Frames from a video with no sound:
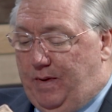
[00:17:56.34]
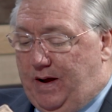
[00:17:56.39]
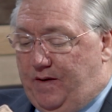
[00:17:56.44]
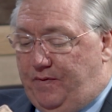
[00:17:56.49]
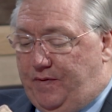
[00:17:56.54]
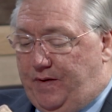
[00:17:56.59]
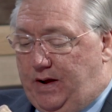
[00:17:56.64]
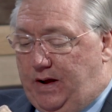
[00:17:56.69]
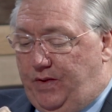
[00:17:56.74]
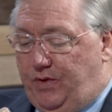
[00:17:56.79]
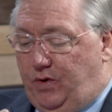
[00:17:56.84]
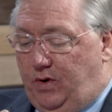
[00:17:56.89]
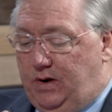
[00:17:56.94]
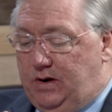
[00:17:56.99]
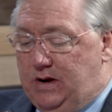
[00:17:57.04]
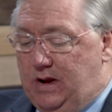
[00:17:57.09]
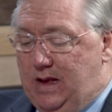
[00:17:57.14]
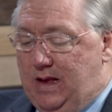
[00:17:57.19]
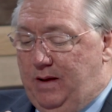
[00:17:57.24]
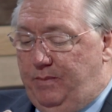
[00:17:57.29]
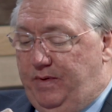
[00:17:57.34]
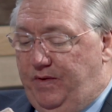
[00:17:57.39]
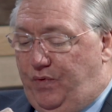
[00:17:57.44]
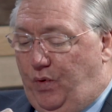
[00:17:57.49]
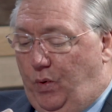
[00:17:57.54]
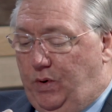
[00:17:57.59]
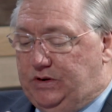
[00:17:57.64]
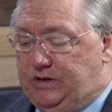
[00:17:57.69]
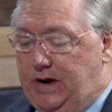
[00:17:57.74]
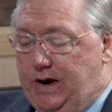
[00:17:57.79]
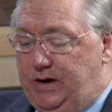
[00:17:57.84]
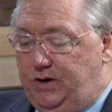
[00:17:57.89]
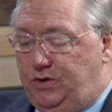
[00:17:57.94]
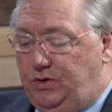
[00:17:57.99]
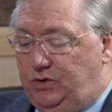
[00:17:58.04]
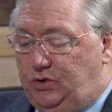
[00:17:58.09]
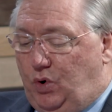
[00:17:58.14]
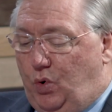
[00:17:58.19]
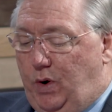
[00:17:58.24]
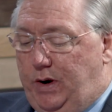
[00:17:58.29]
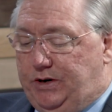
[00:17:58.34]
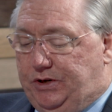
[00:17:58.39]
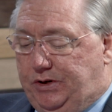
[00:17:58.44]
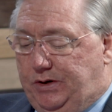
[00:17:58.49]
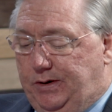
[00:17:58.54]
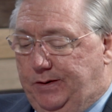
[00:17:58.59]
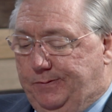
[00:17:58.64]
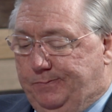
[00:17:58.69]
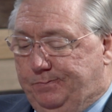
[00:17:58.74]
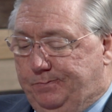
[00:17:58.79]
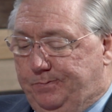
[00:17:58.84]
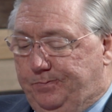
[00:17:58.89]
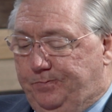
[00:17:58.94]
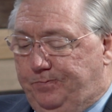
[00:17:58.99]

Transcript: my Father and before his angels. Question